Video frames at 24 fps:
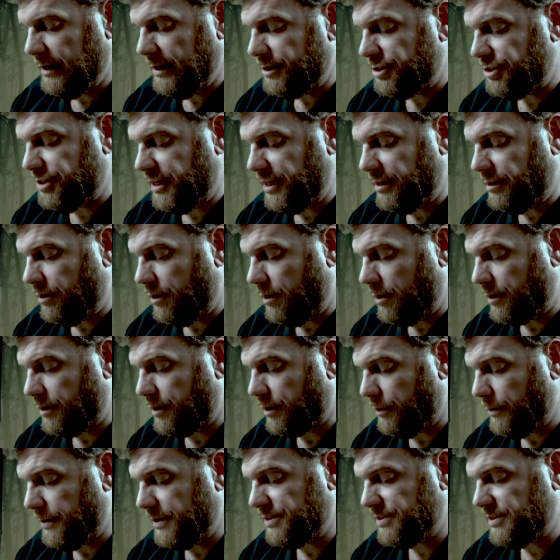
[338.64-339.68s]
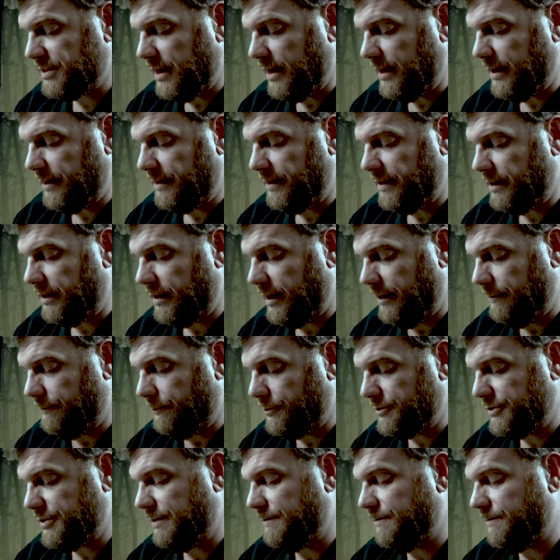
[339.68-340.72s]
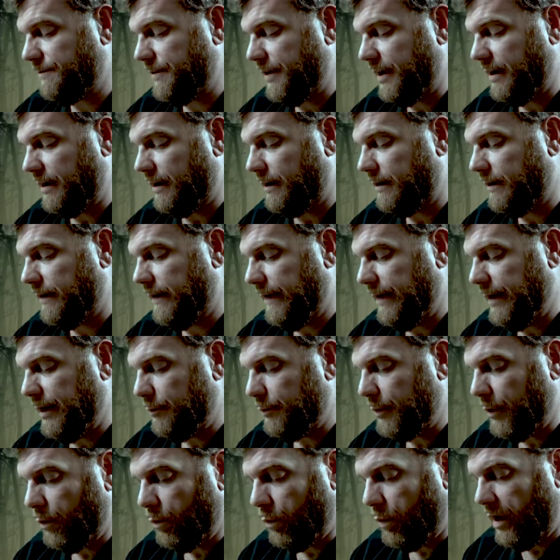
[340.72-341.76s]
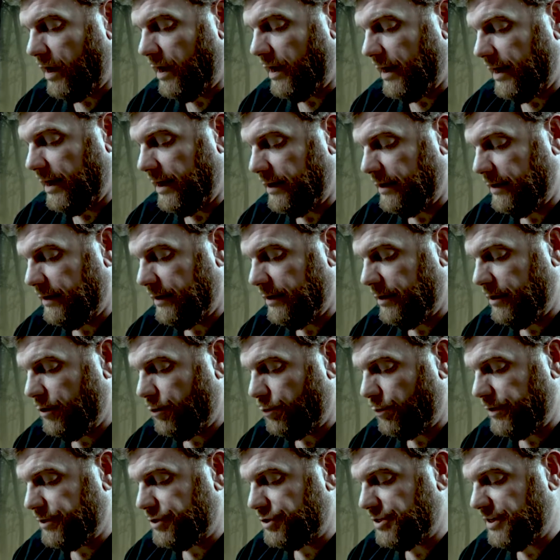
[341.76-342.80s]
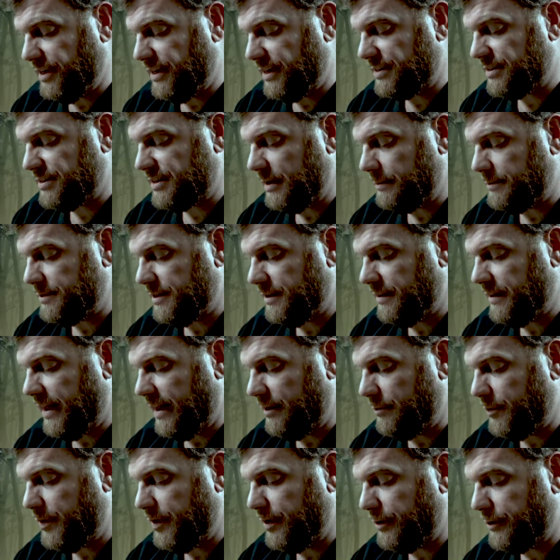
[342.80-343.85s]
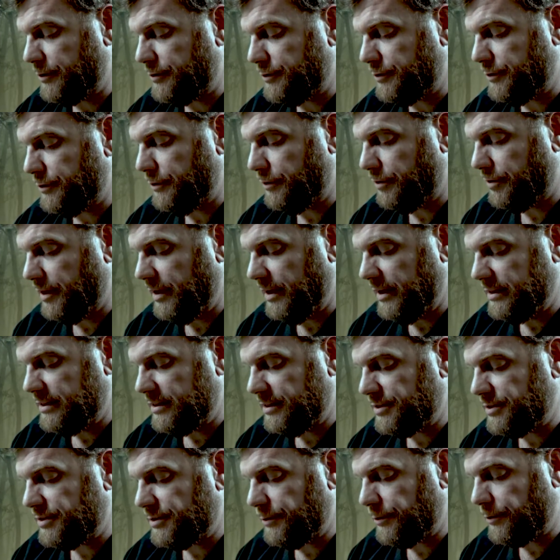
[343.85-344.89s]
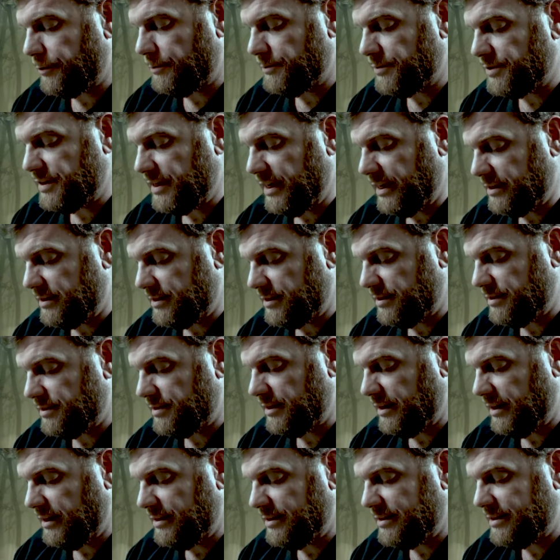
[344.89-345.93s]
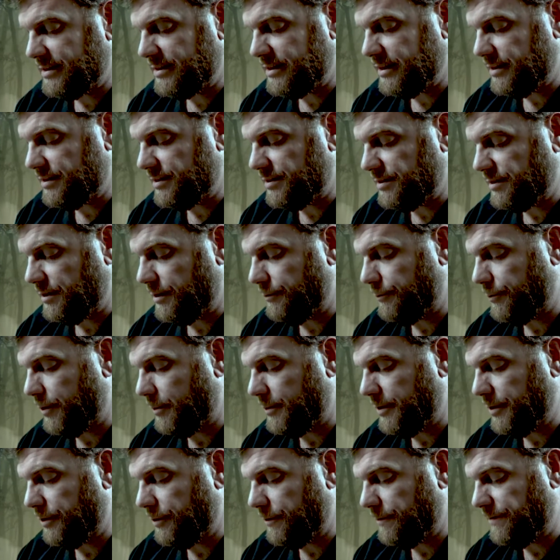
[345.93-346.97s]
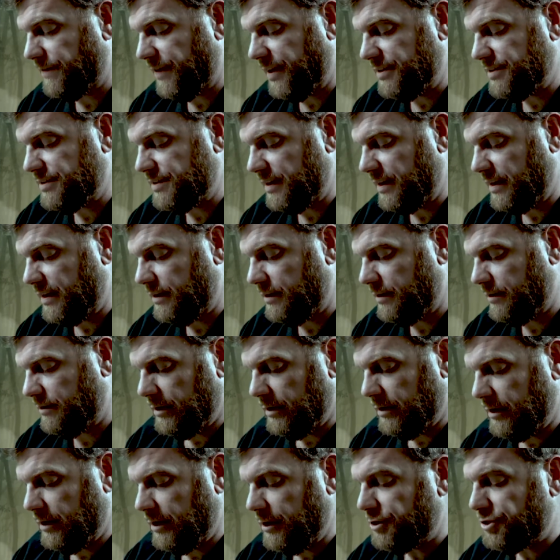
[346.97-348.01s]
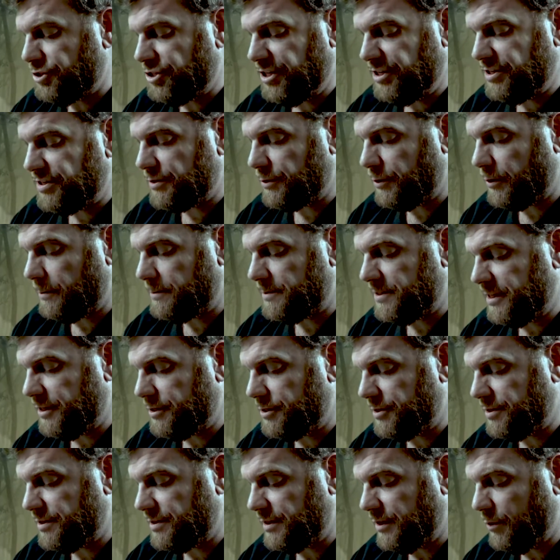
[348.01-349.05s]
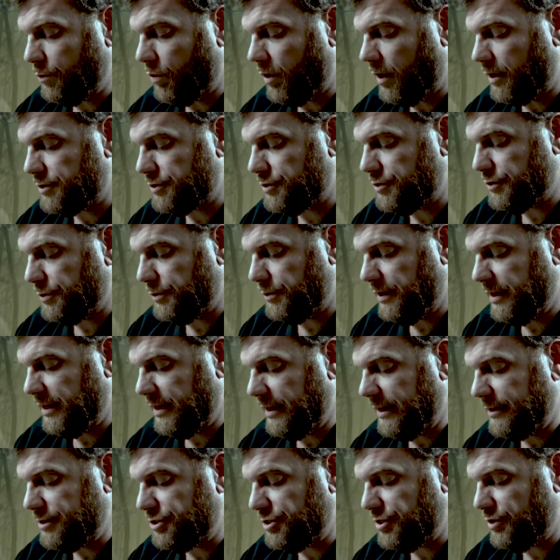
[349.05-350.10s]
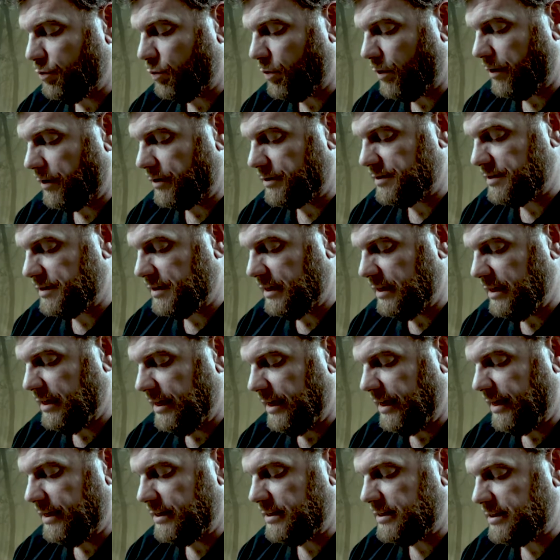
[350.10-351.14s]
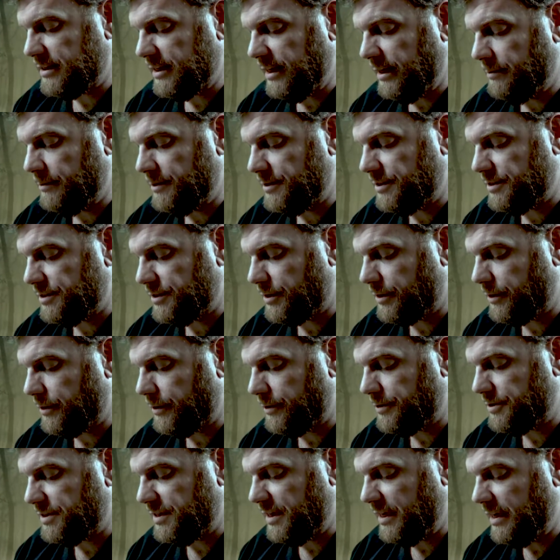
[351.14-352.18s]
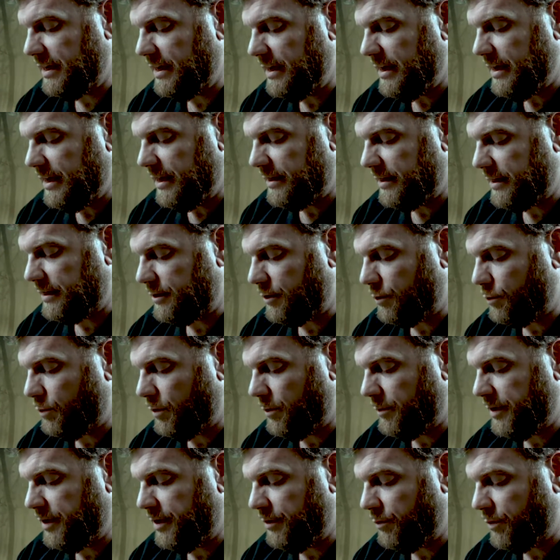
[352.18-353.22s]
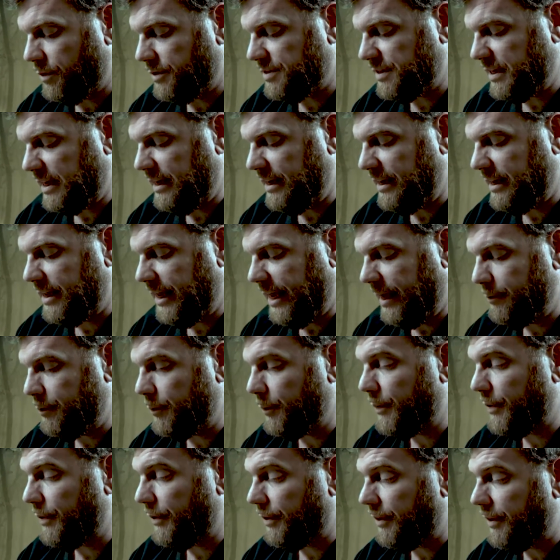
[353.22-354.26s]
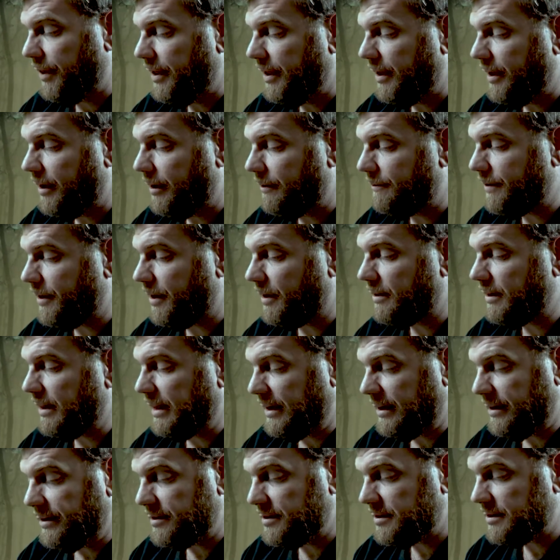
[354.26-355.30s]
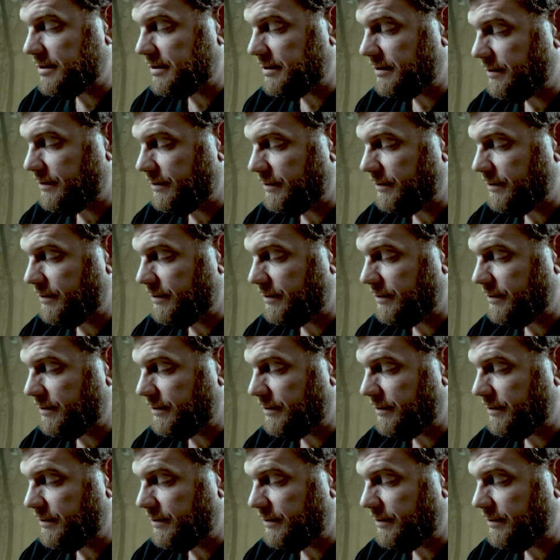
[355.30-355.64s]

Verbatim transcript: She had long ago decided that life was unfair, but why, when she'd accepted that bitter truth, did circumstances insist on rubbing her face in it? She surreptitiously watched Julia as she worked, and it seemed to Kirsty that the woman was incapable of ugliness.